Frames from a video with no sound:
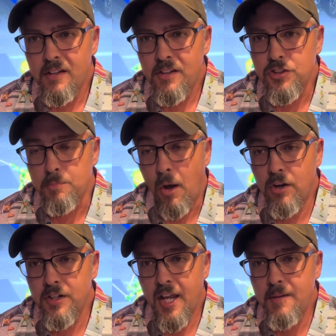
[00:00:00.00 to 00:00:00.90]
Is
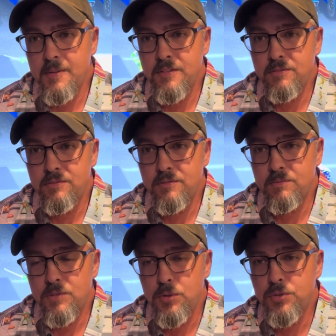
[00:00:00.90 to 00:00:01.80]
modern gaming
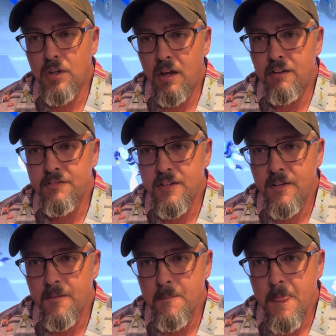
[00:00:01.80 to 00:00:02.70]
too soft?
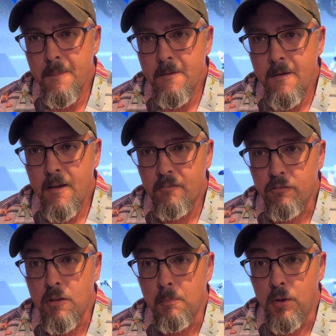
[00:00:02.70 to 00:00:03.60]
For
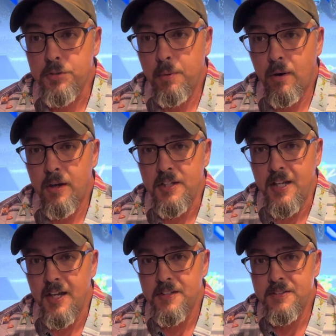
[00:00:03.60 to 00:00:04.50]
the most part,
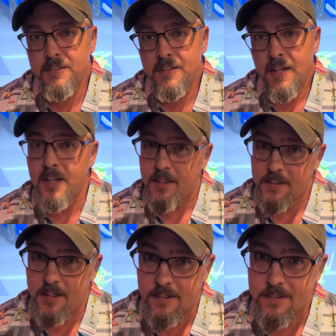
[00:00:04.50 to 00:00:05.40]
yes.
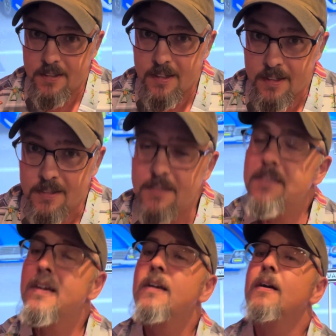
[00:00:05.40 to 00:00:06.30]
Yes, it is.
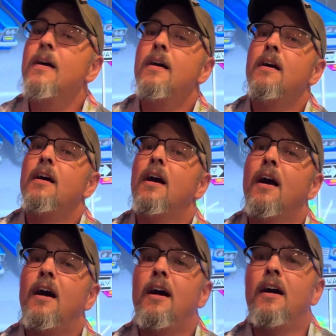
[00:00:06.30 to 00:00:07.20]

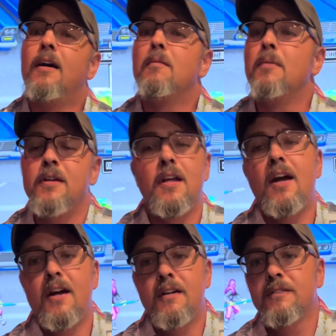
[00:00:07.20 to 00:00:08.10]
But
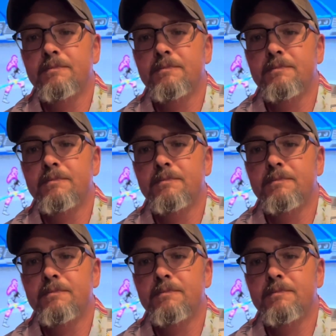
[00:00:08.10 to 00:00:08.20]
yeah.